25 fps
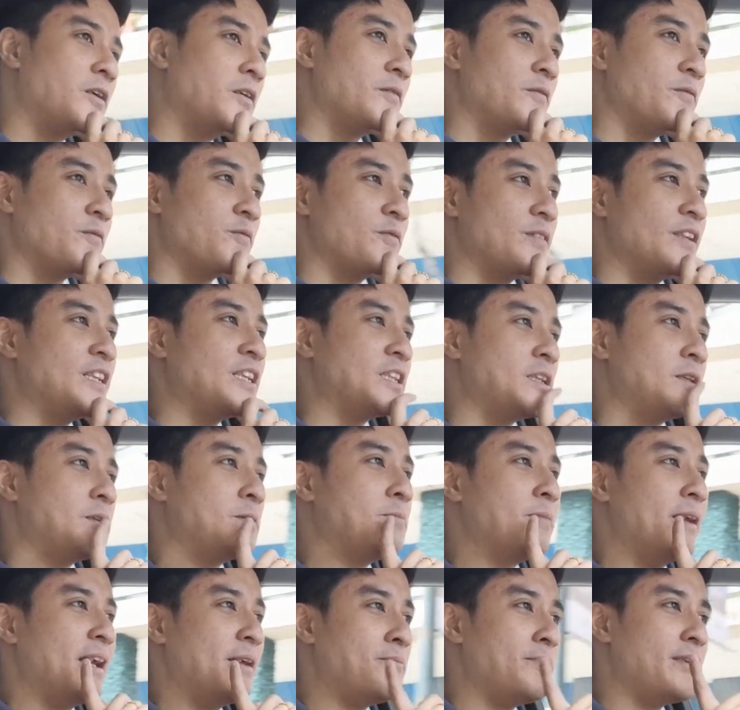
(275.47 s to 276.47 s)
This
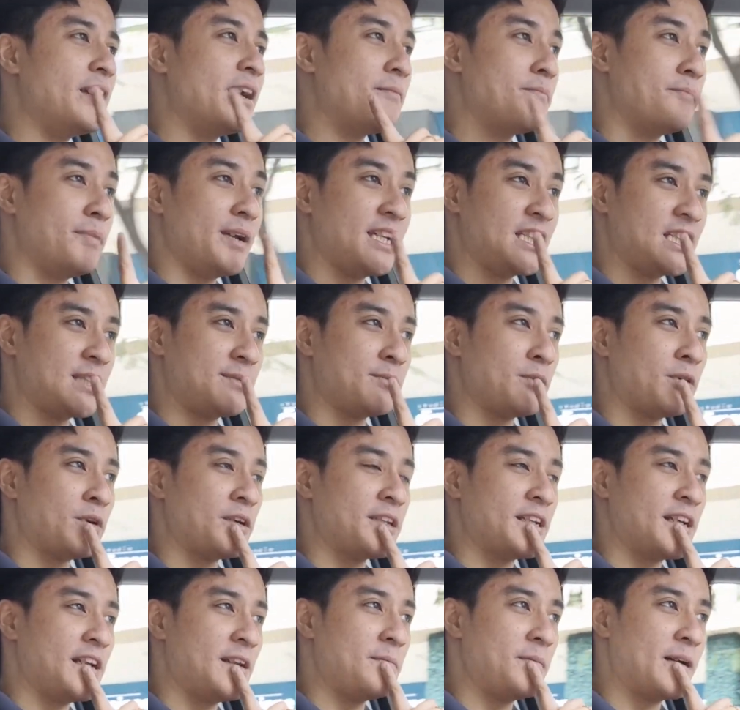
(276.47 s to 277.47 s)
may be a base
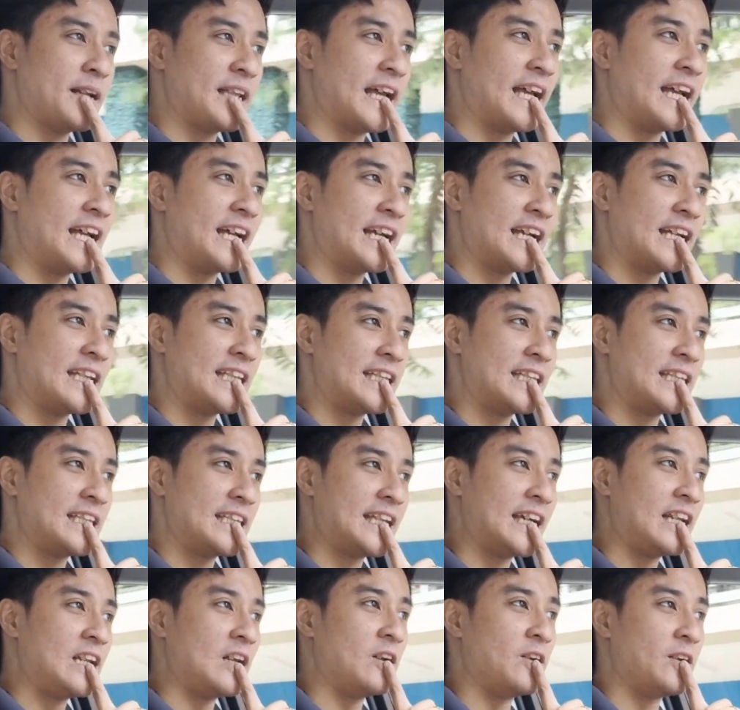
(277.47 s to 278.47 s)
model, but I can
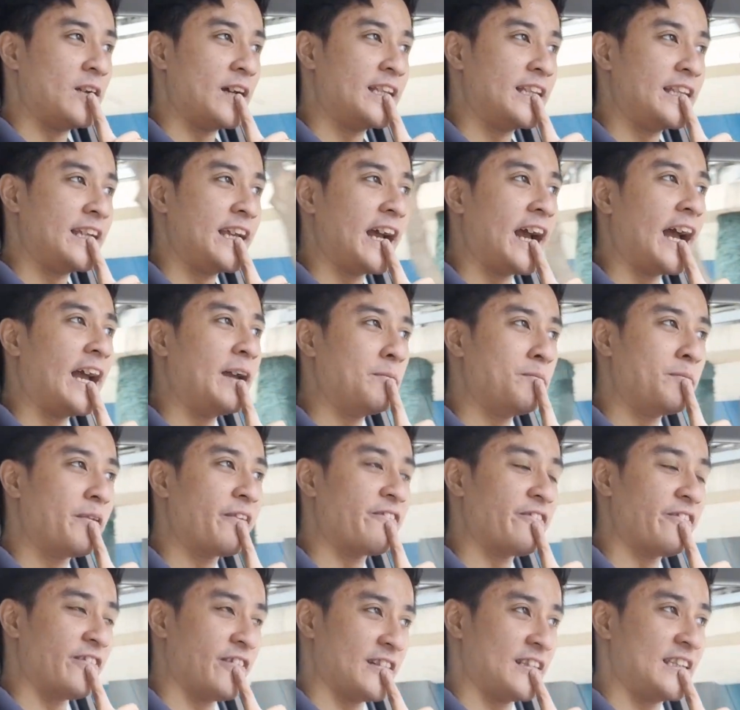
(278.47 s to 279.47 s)
tell already, I
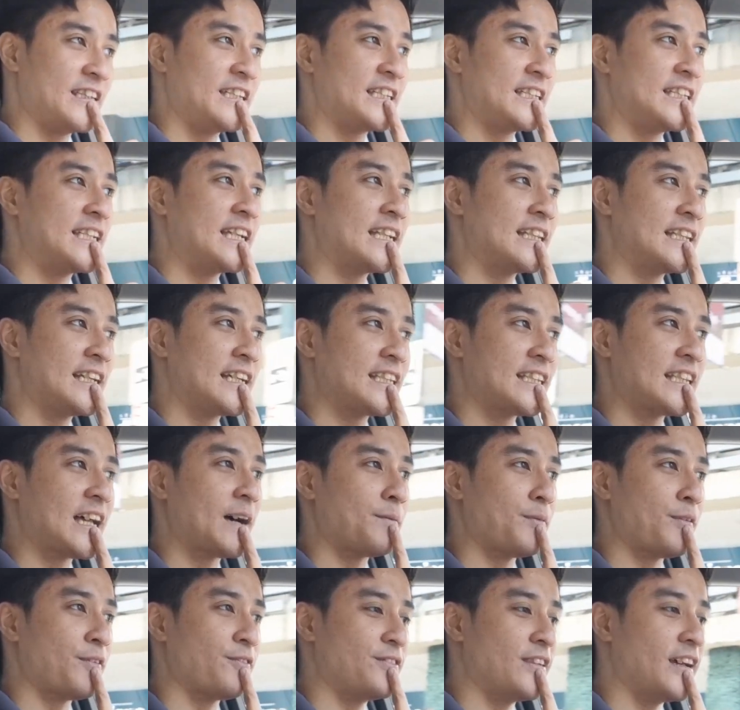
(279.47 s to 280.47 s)
prefer this than the
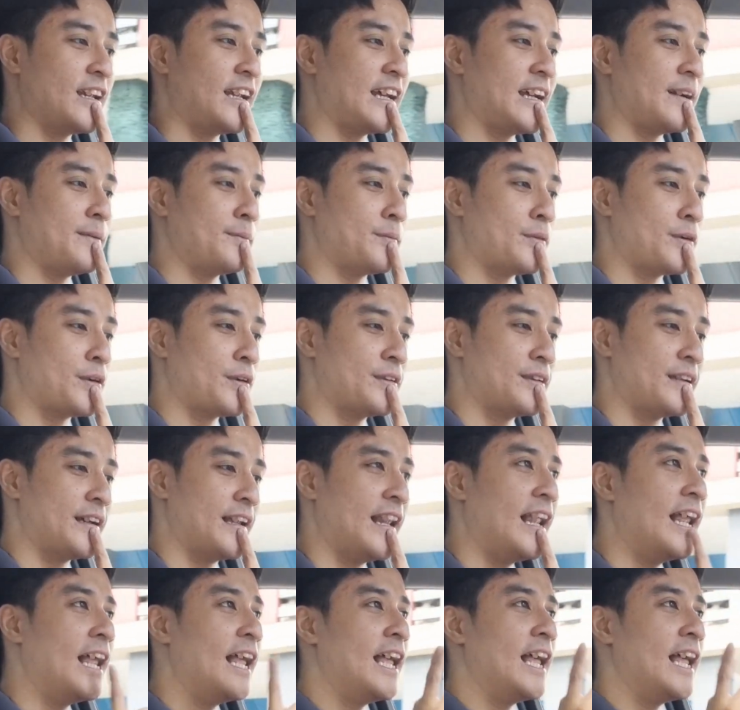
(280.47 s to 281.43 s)
top of the line model.